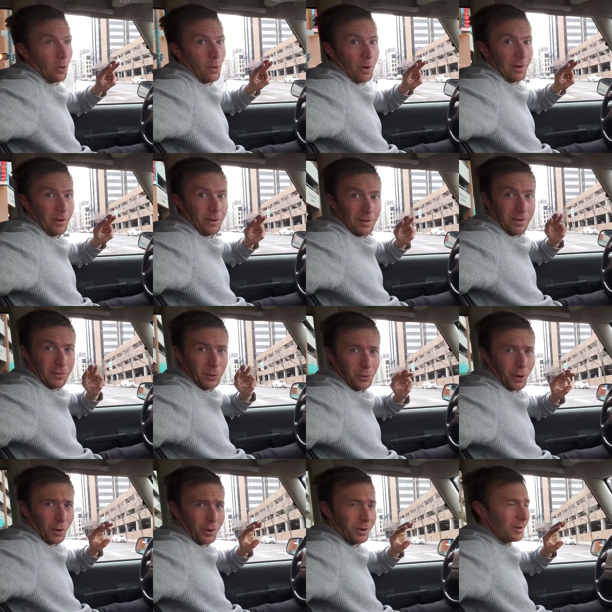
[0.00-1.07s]
oil. If you
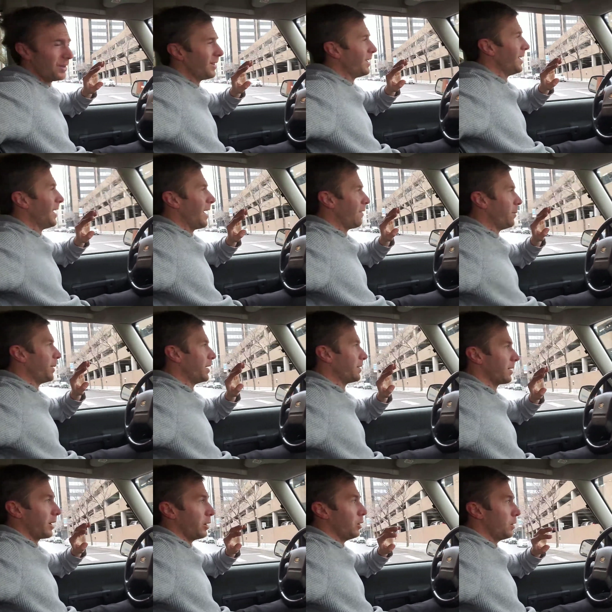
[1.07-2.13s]
heard, everybody's
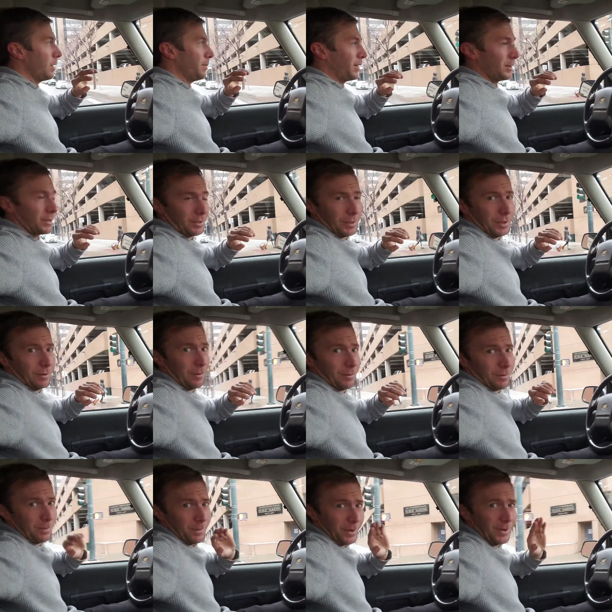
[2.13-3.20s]
like, oh, I bet it's a Land
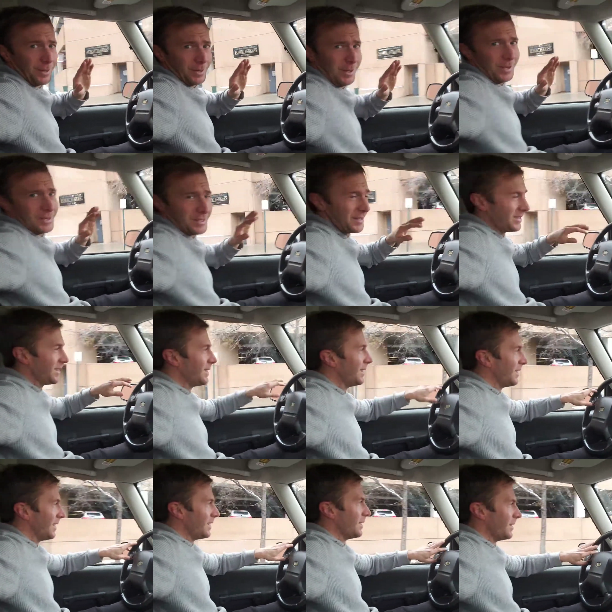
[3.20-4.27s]
Rover, but it leaks.
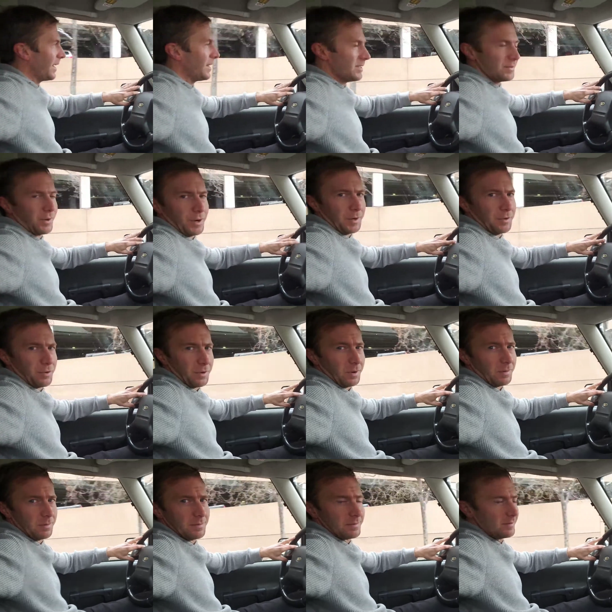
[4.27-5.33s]
That is very
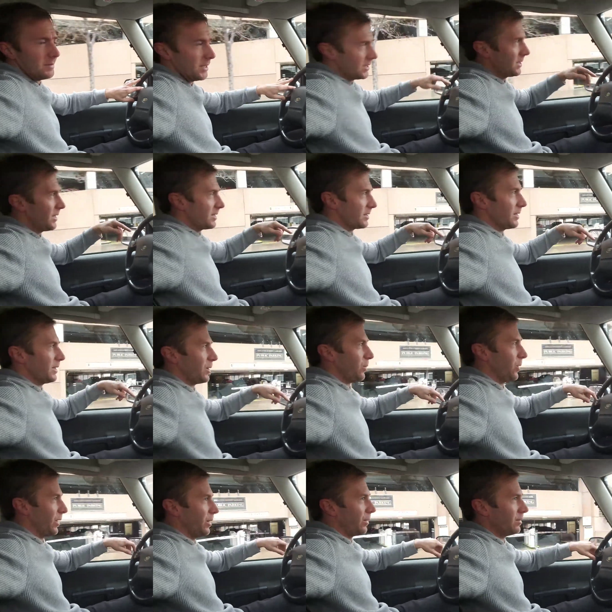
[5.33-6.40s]
true. This does leak
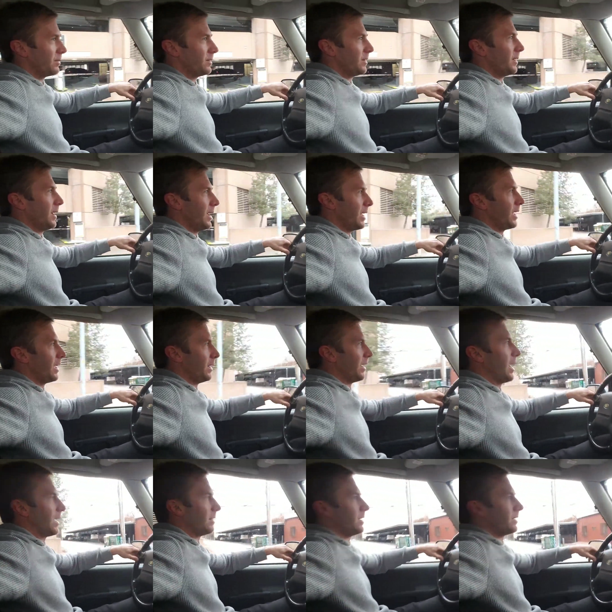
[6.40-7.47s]
oil, and
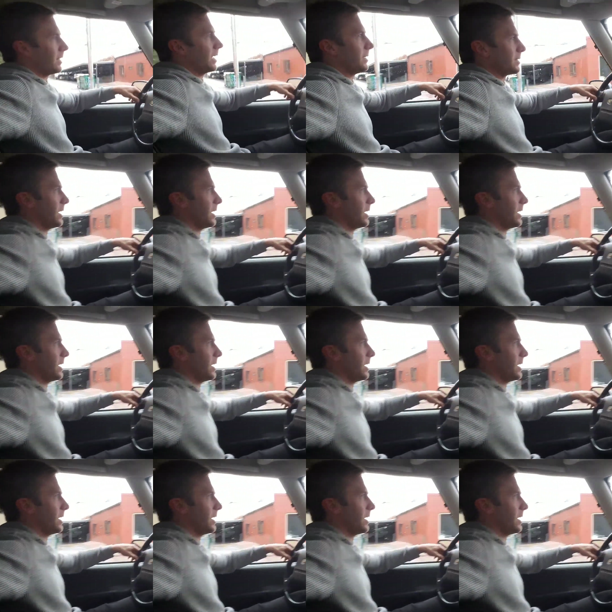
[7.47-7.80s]
I think that is